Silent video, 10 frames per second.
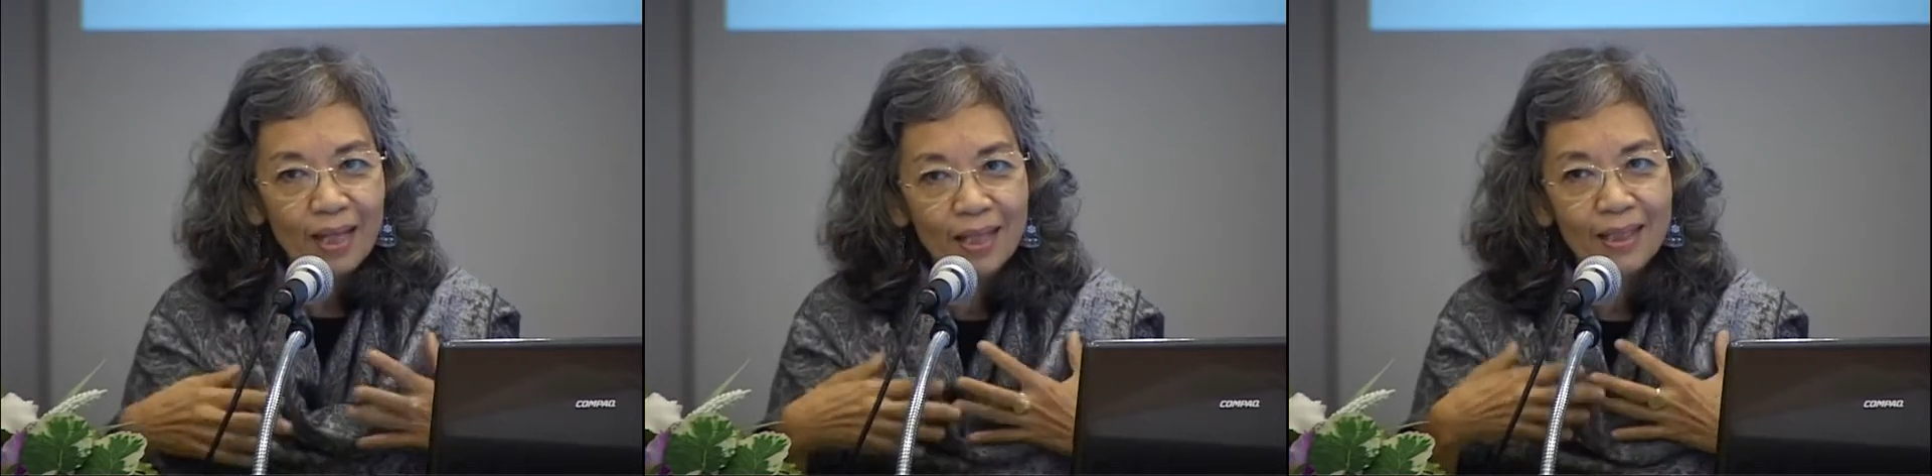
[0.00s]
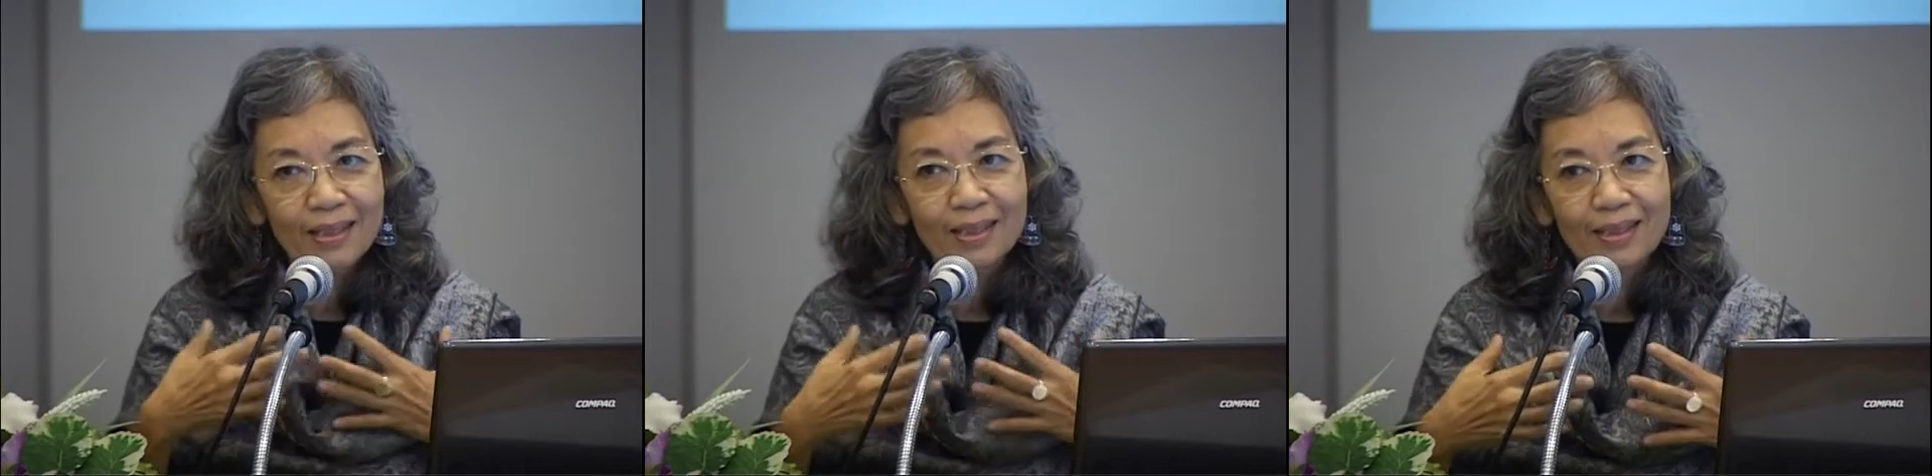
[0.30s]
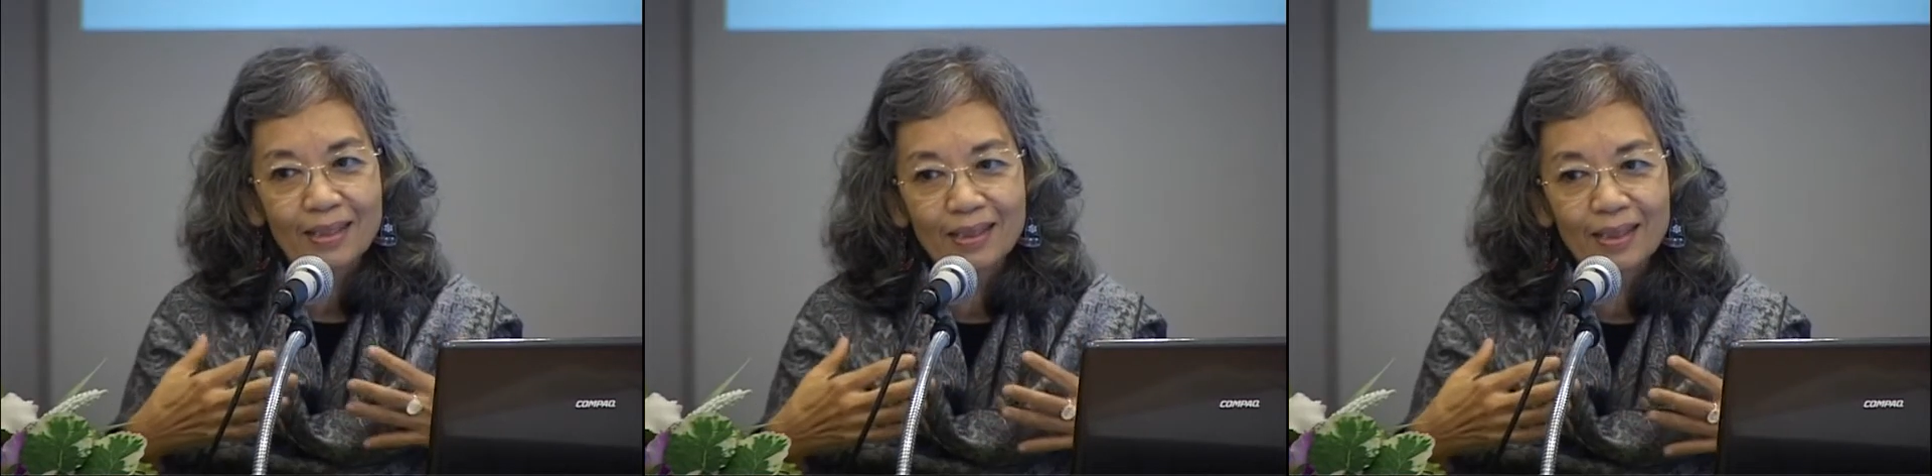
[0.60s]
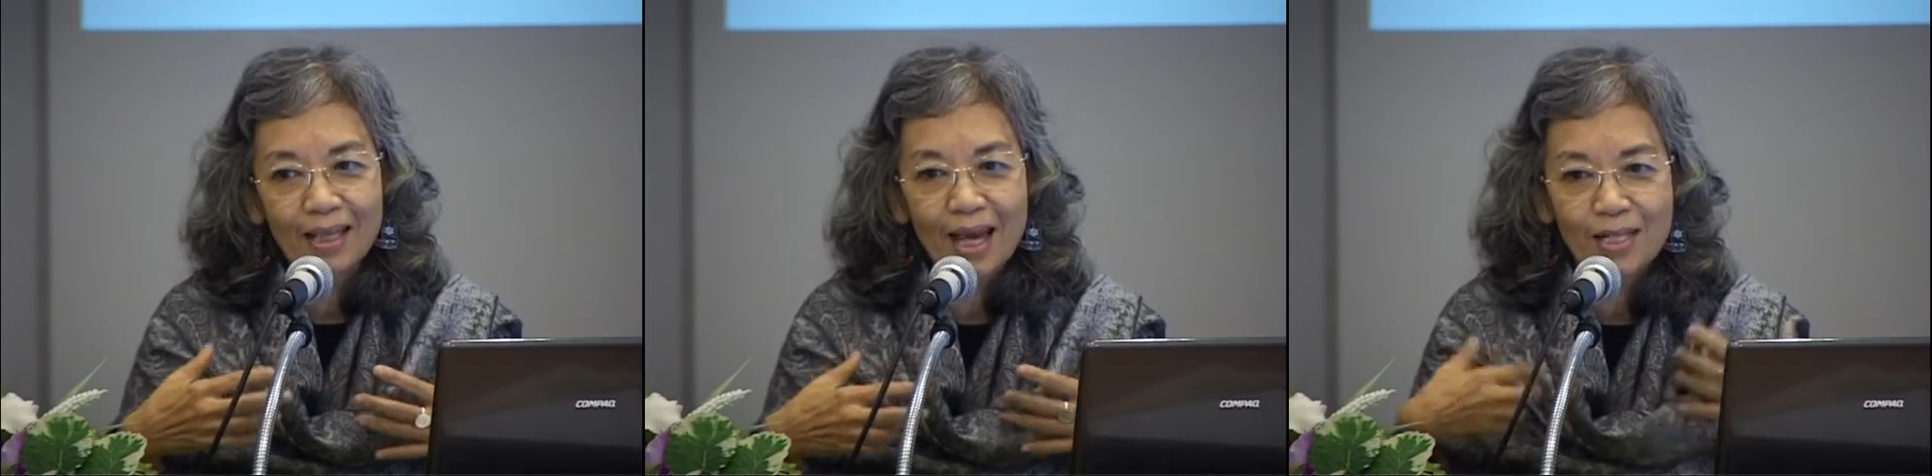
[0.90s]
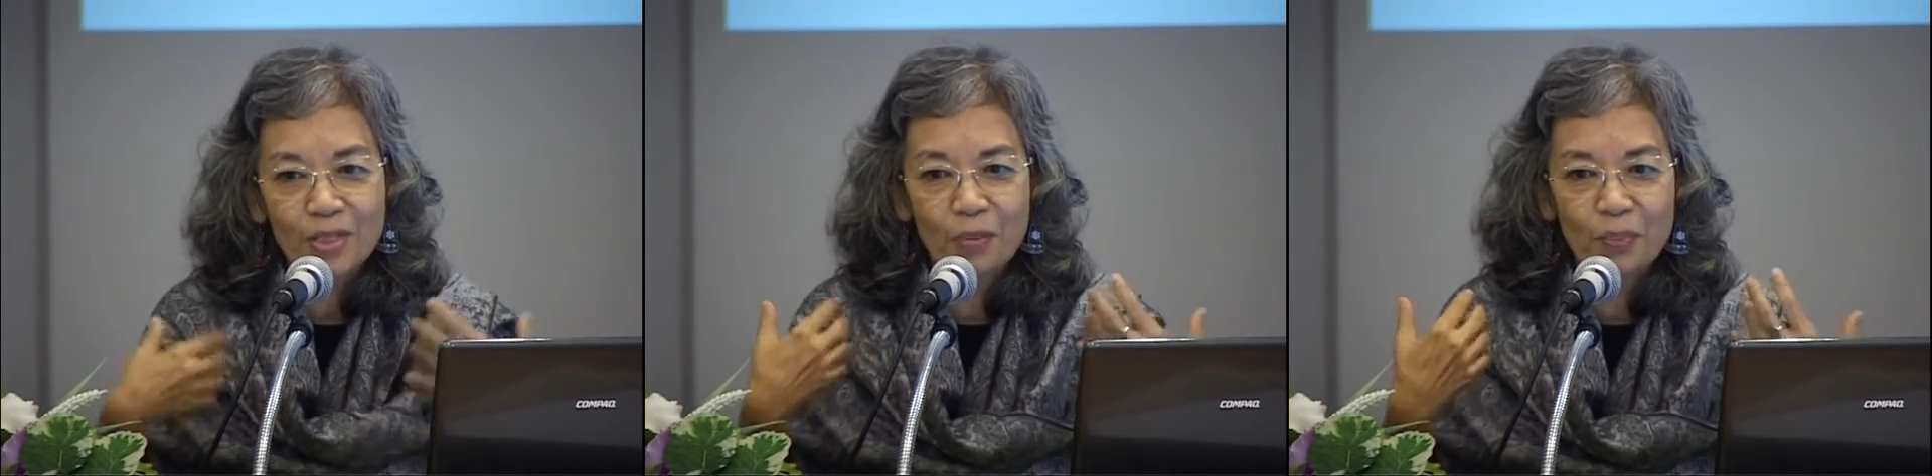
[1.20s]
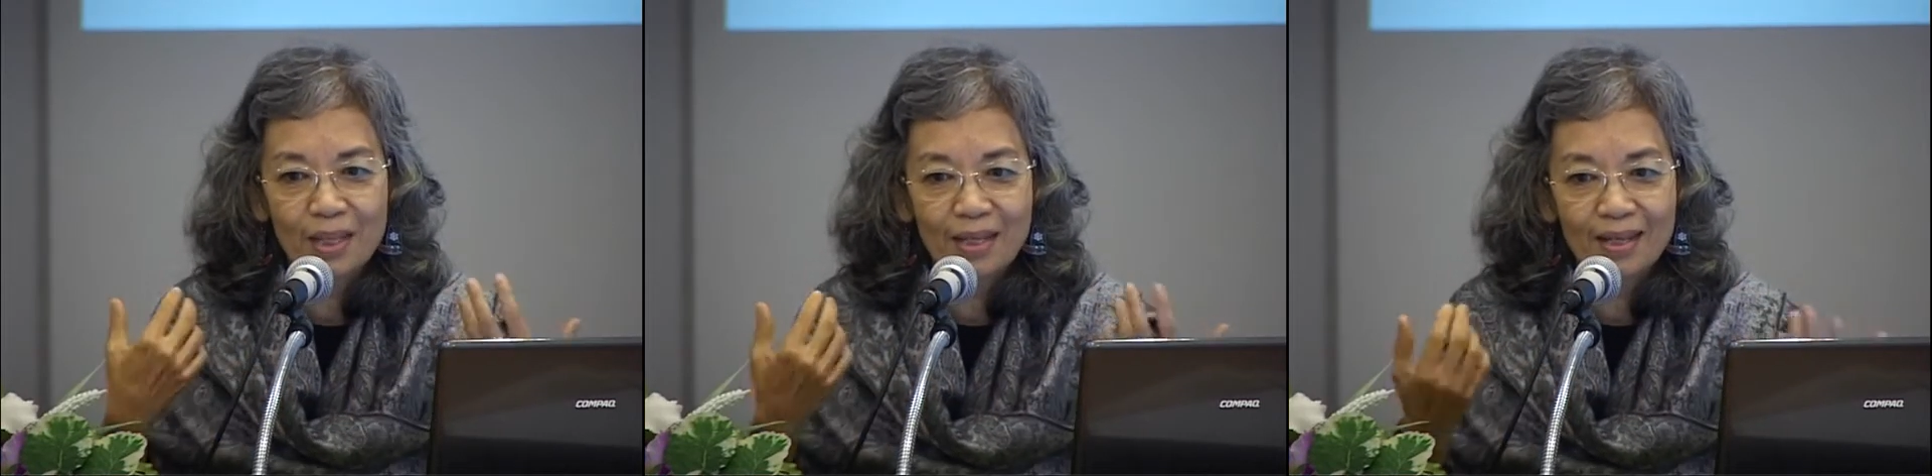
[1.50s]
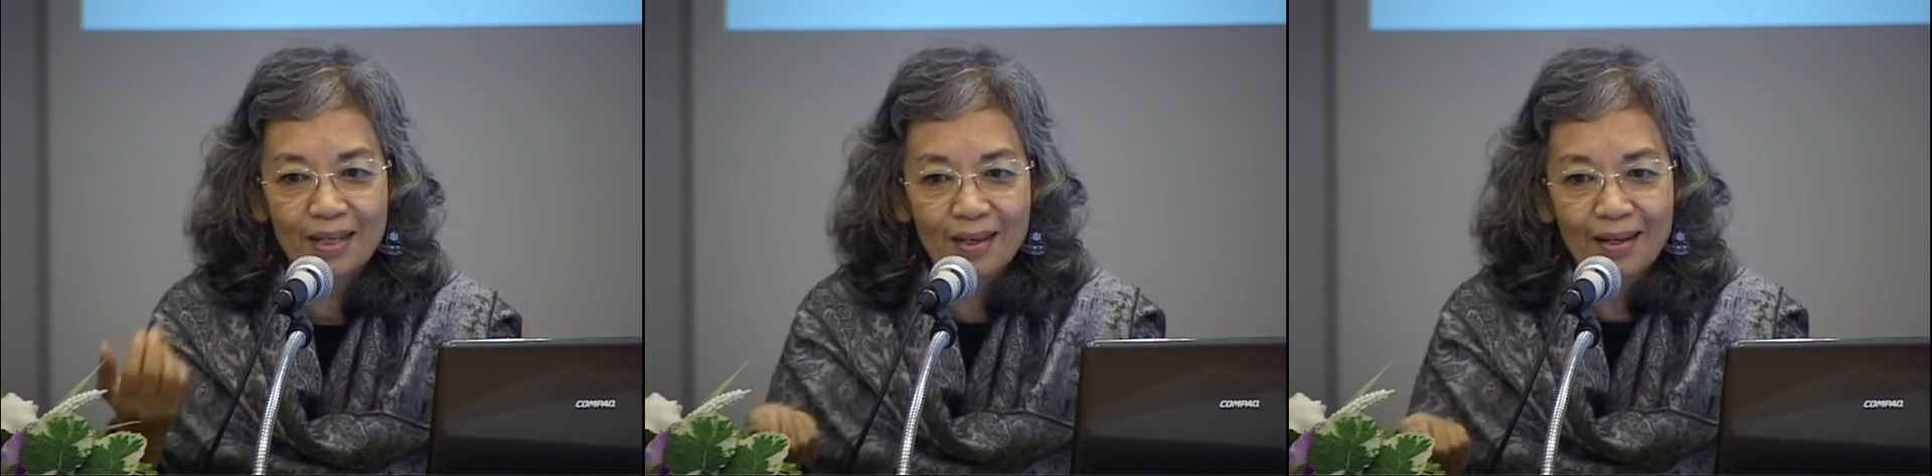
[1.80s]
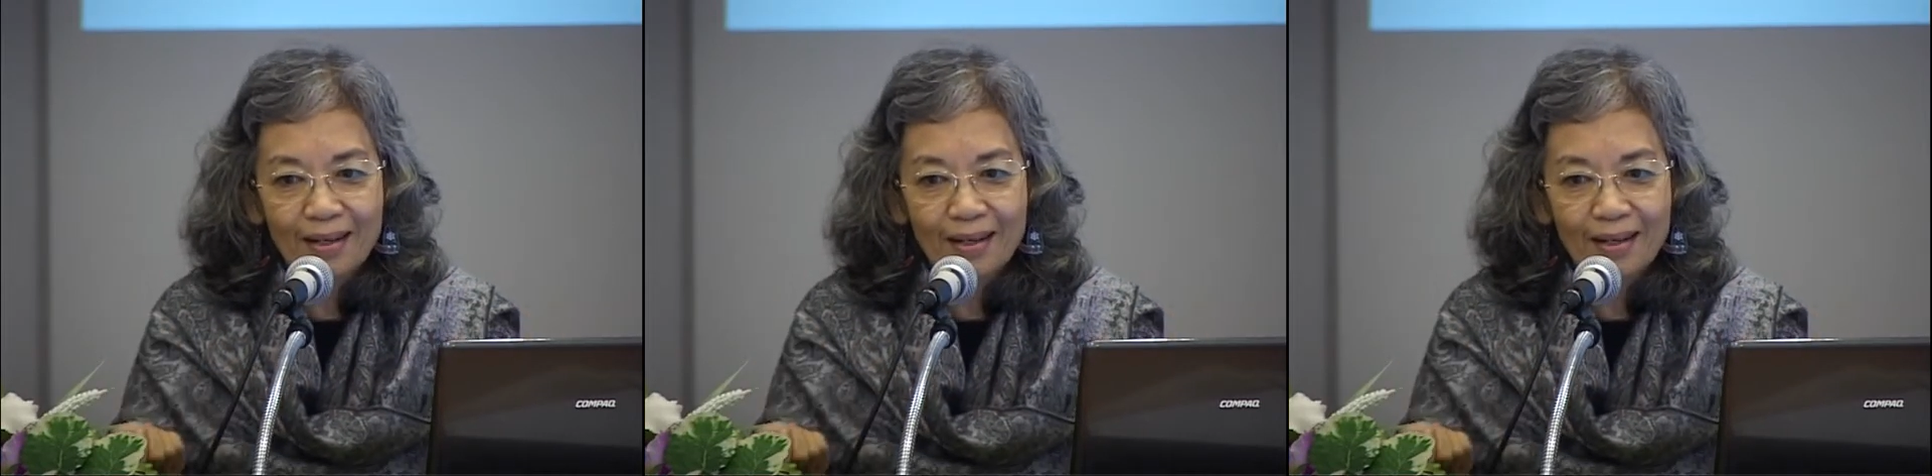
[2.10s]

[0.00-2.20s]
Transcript: it has to be